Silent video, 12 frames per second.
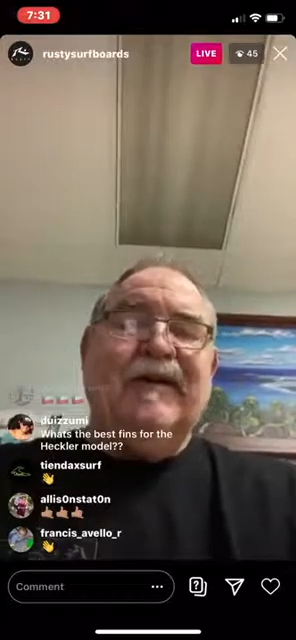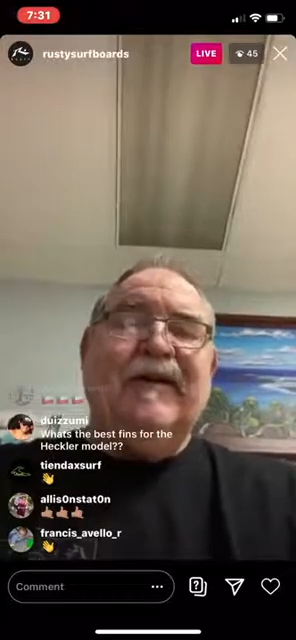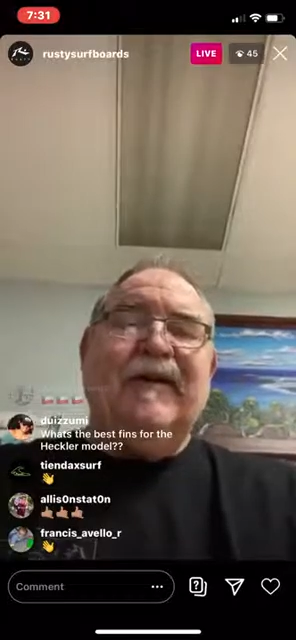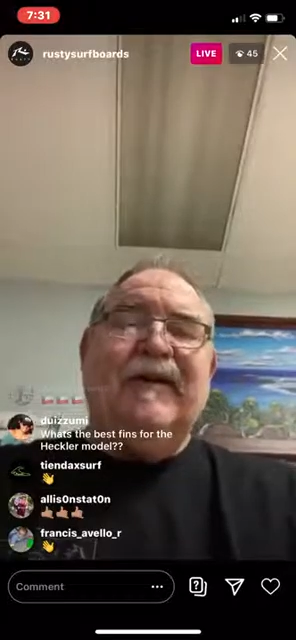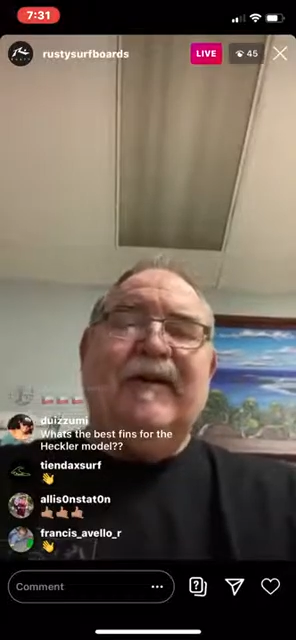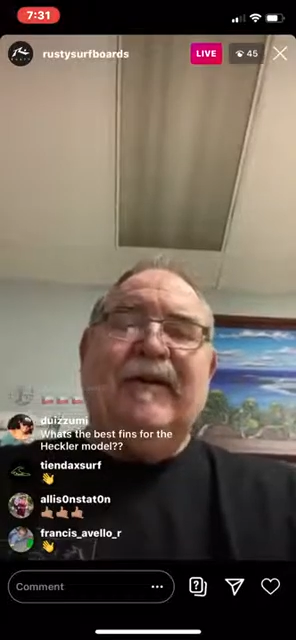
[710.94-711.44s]

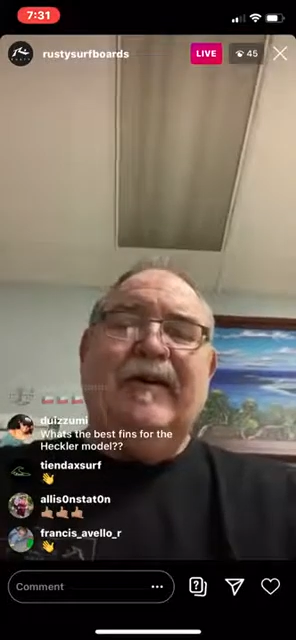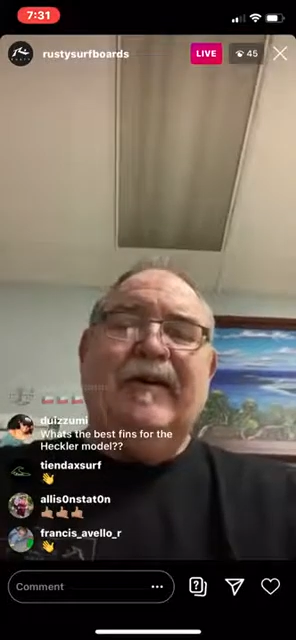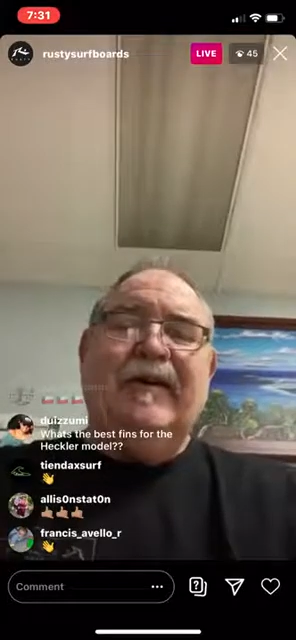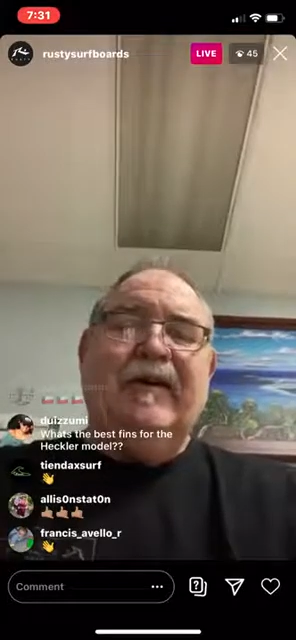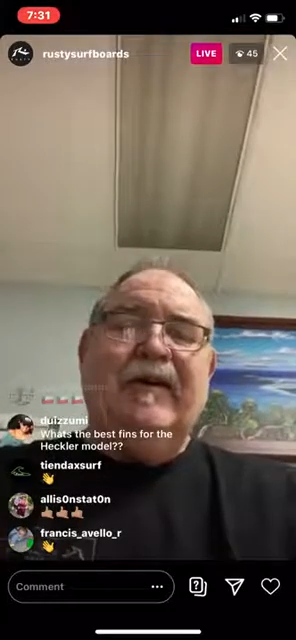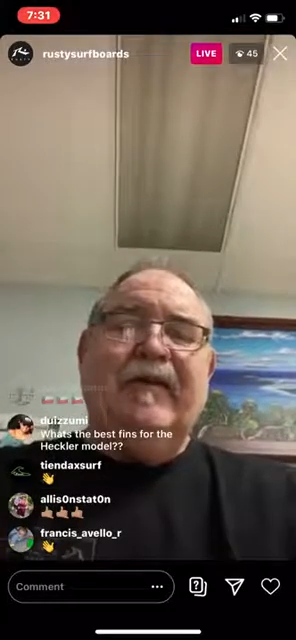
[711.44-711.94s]

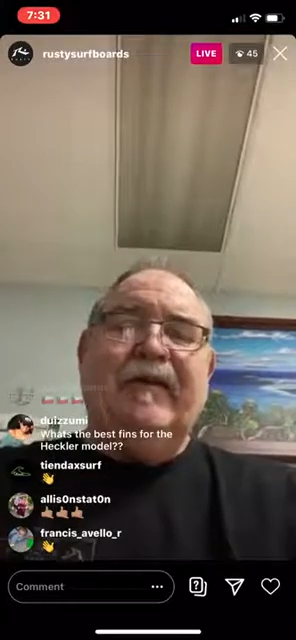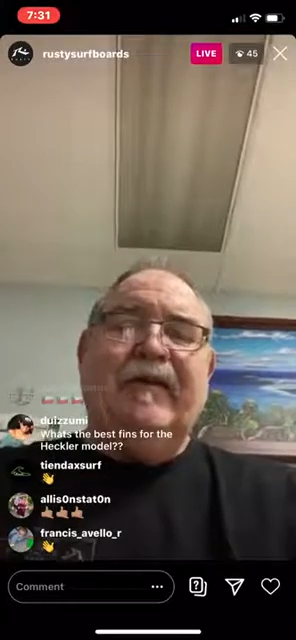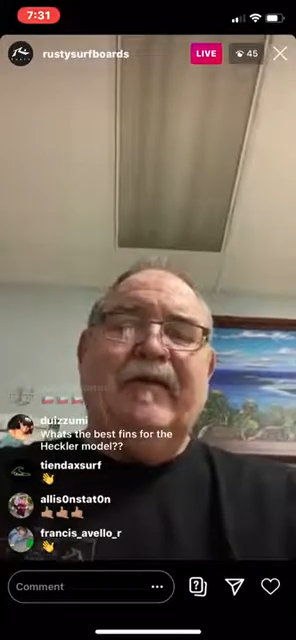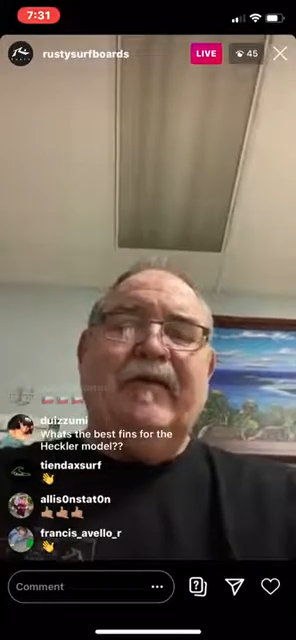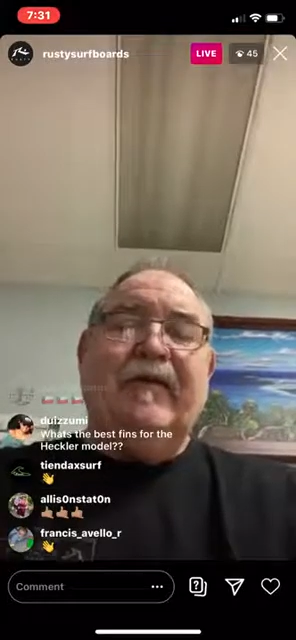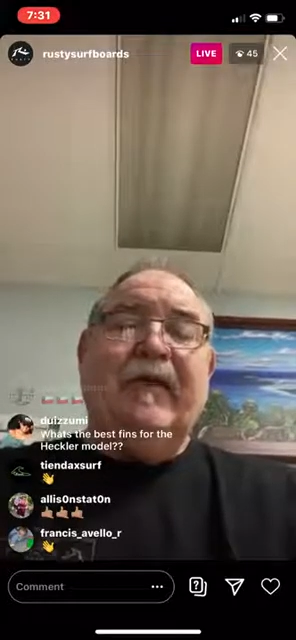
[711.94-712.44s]

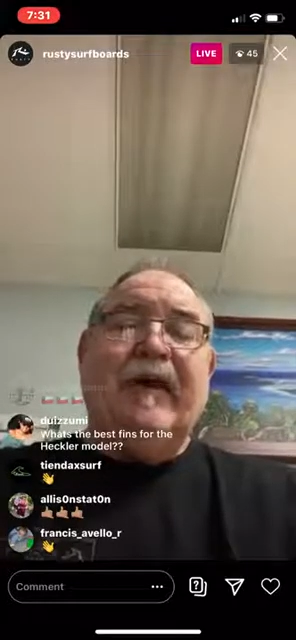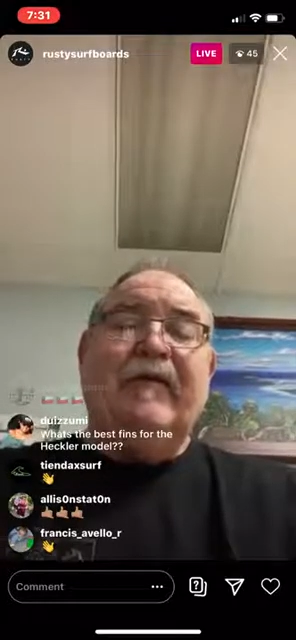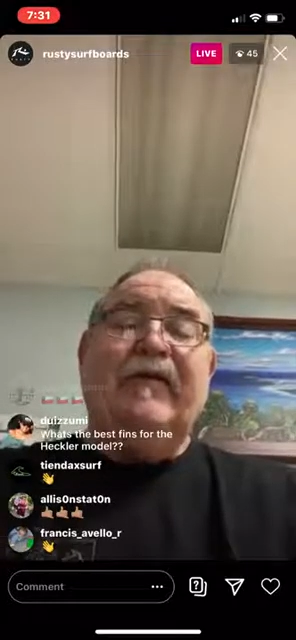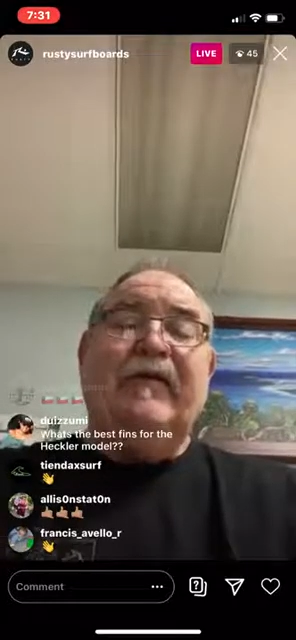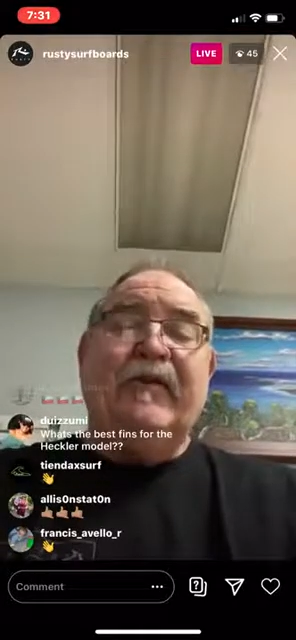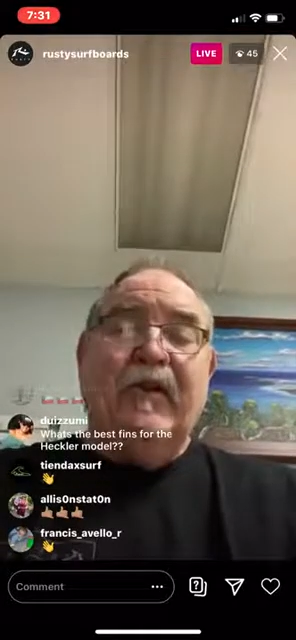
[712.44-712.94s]
if you're a
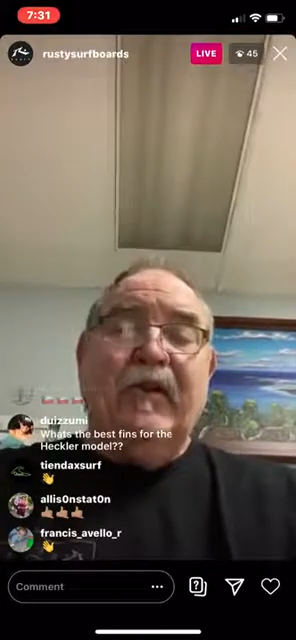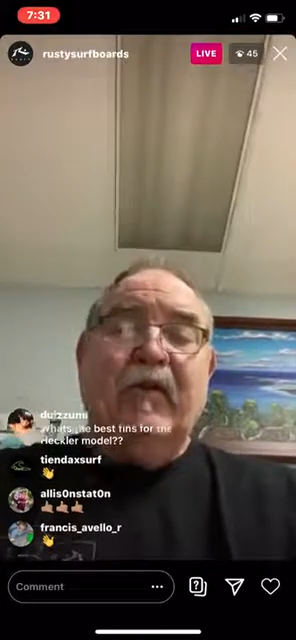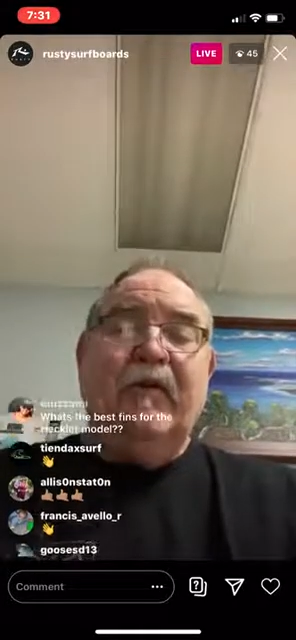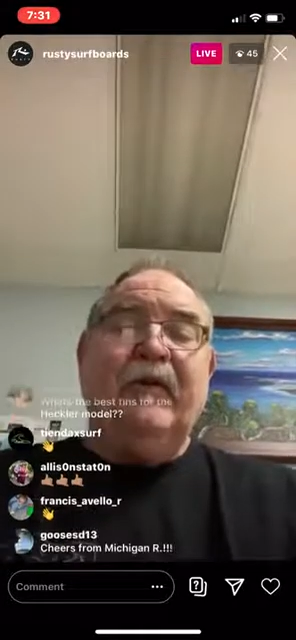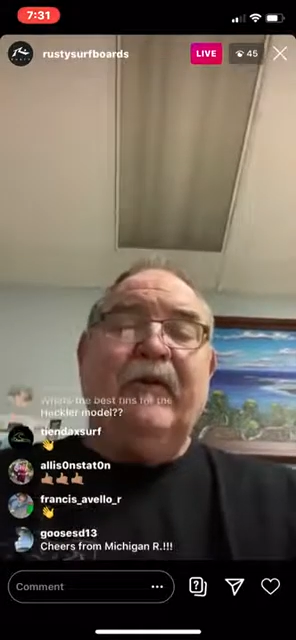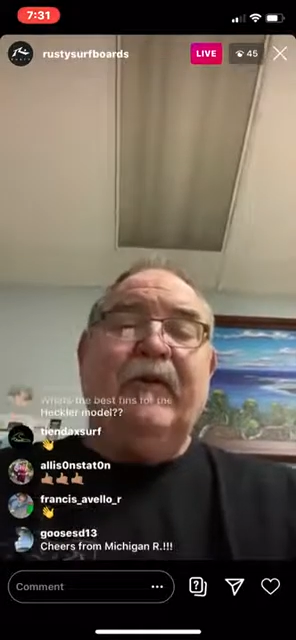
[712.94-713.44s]
novice, no.
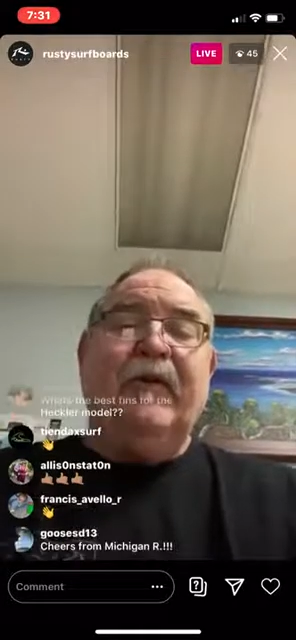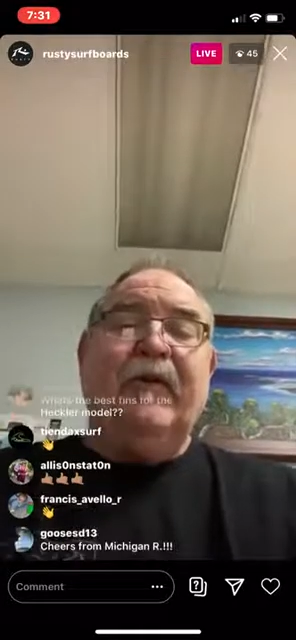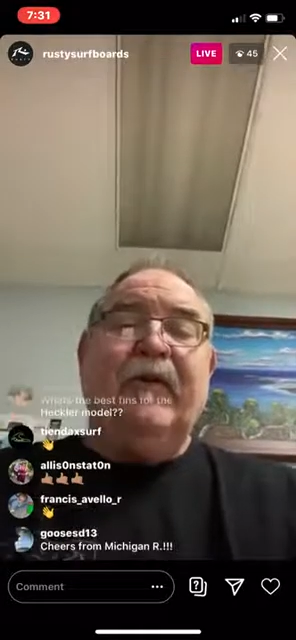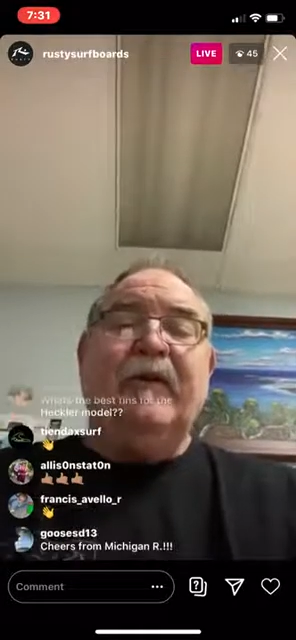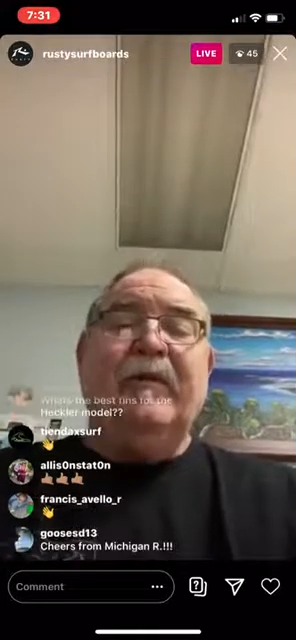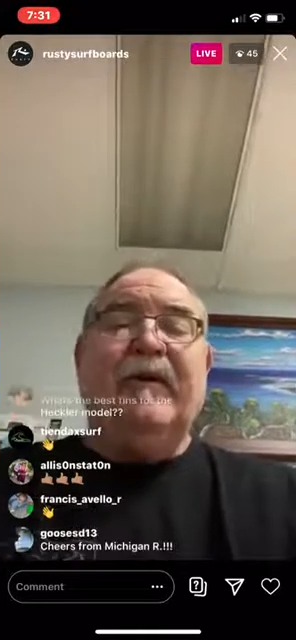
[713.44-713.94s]
If you're an
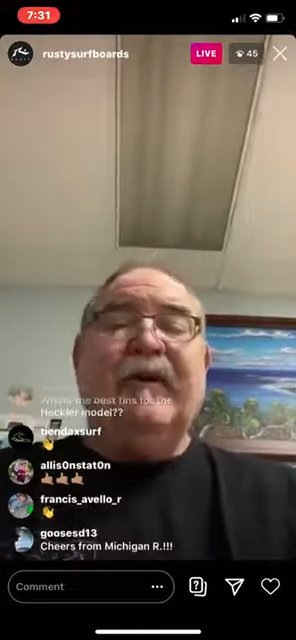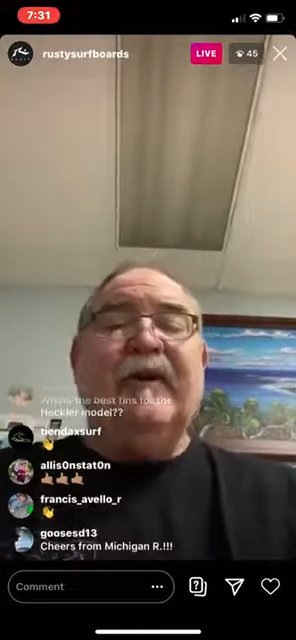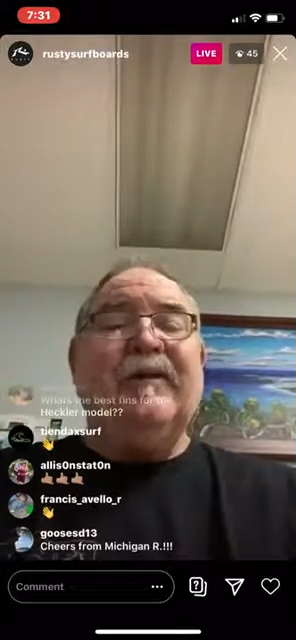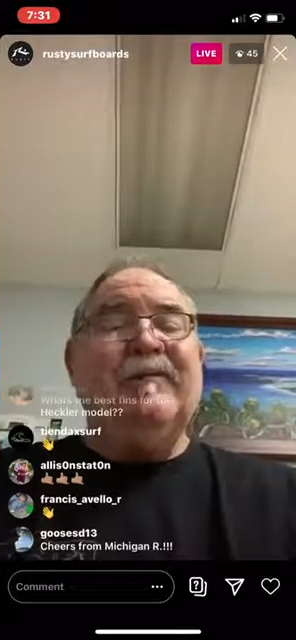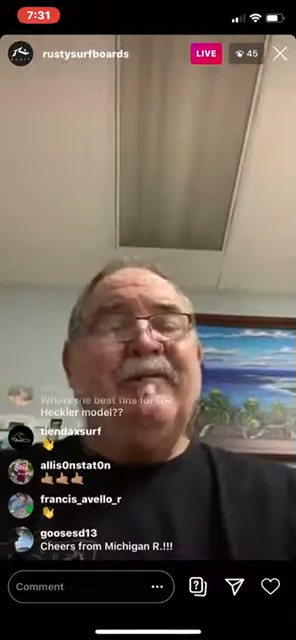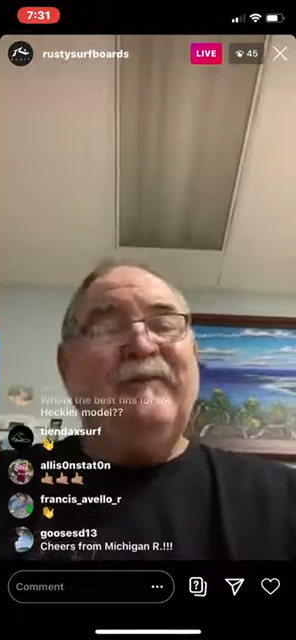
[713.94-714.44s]

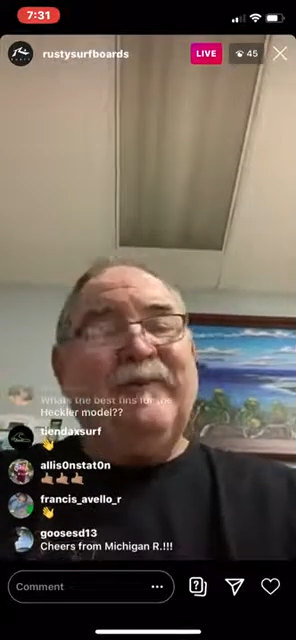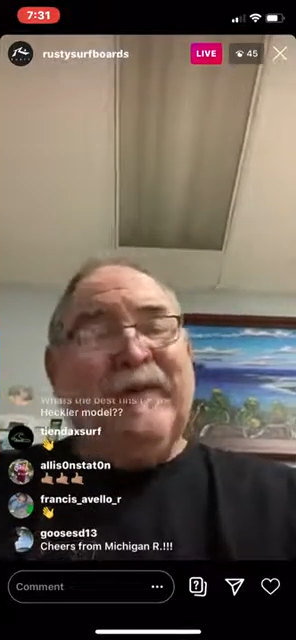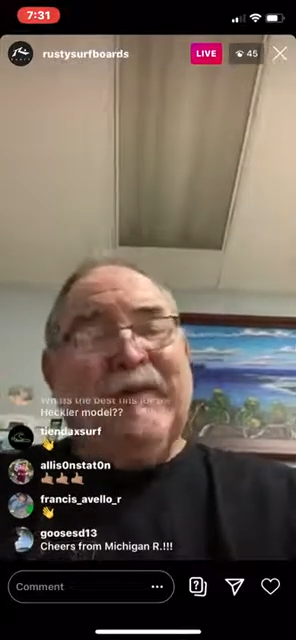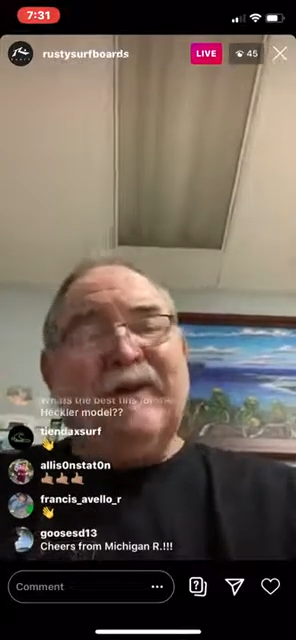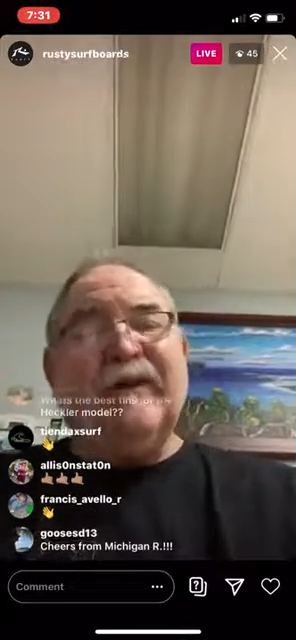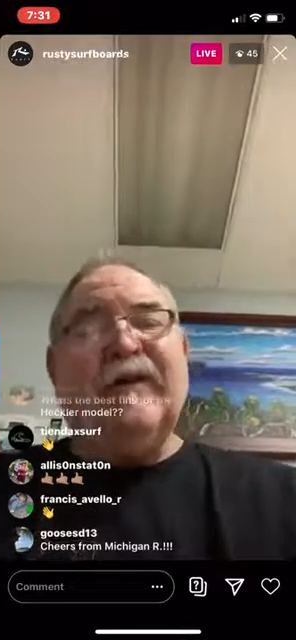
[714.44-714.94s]
intermediate,
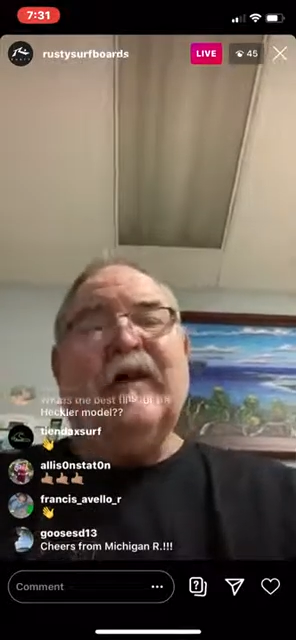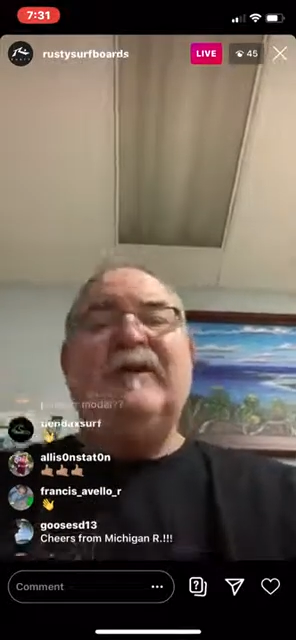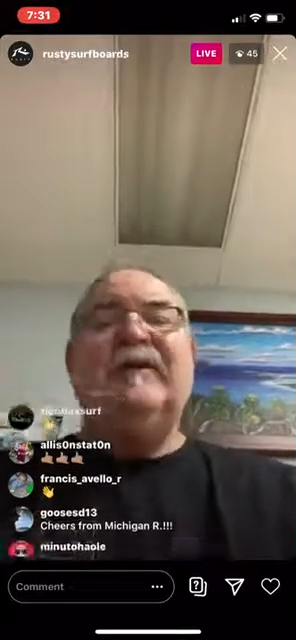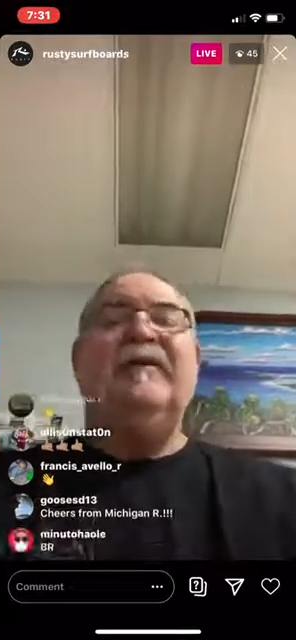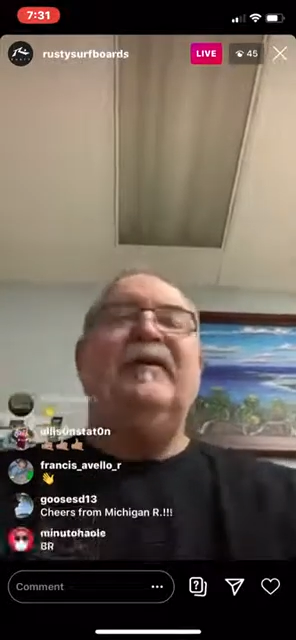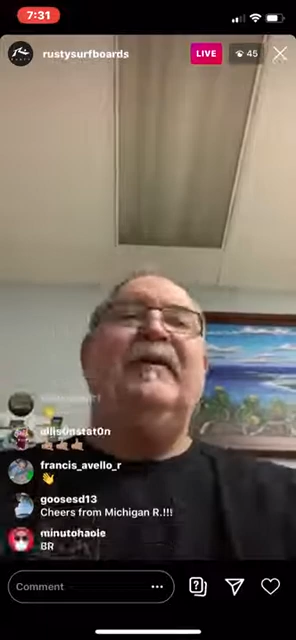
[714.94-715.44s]
good luck.